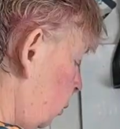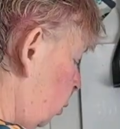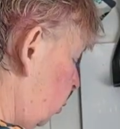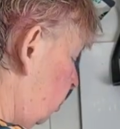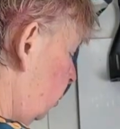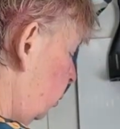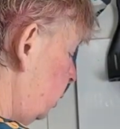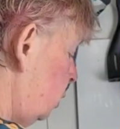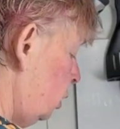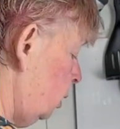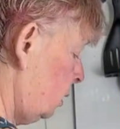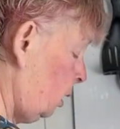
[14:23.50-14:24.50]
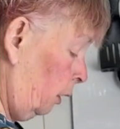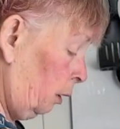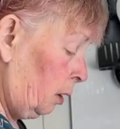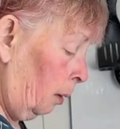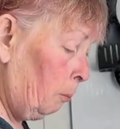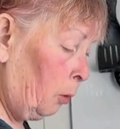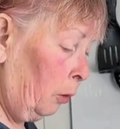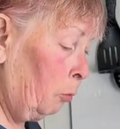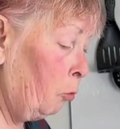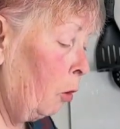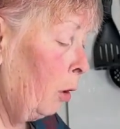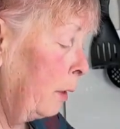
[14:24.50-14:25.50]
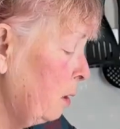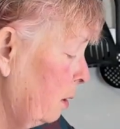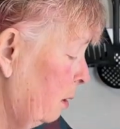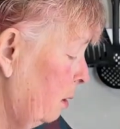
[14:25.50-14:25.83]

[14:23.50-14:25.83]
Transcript: all the moisture is soaked up by the rice.